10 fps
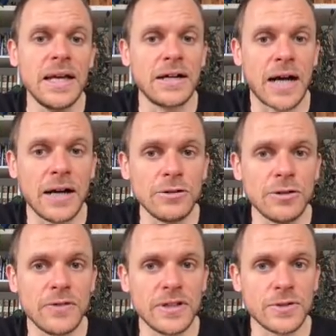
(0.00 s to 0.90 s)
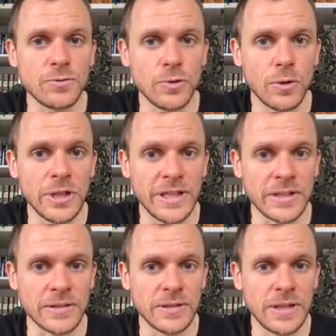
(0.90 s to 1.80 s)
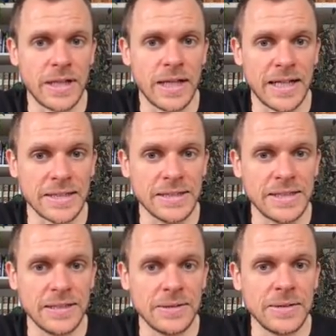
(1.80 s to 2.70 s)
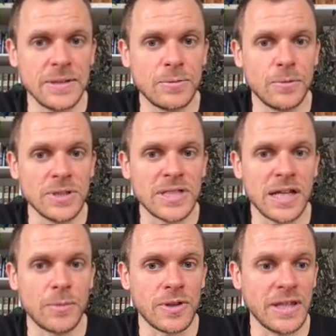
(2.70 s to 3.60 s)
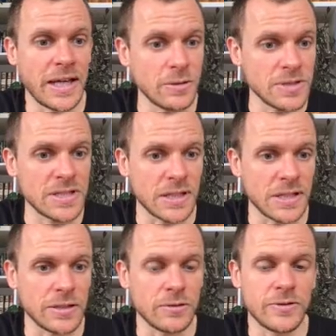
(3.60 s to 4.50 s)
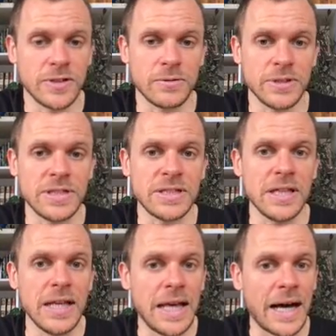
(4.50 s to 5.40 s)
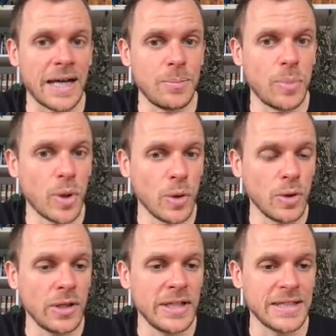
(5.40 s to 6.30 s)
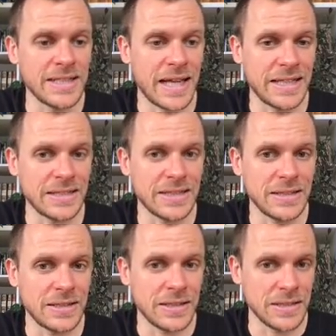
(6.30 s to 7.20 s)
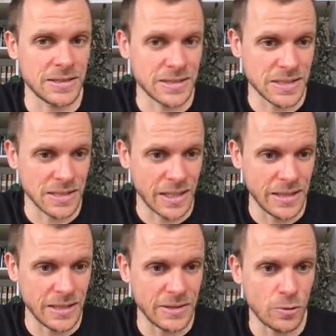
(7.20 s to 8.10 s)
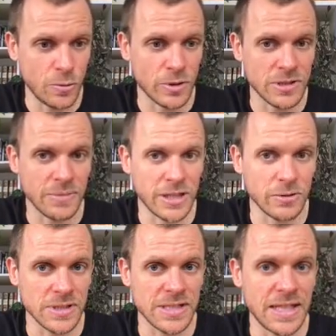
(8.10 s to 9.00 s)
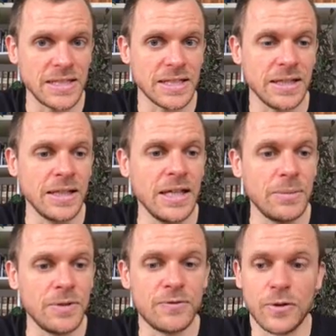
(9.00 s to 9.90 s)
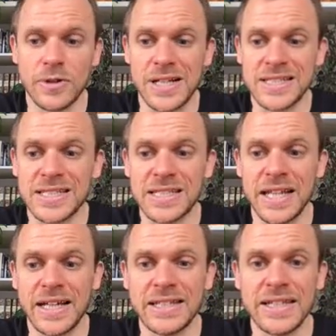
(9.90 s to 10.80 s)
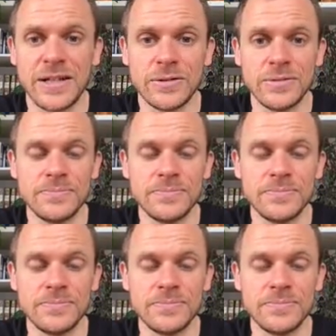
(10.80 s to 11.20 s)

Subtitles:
Out of this rolling hand, once I'm on the outside of his wrist, I pull his hand slightly towards my own center before I slide down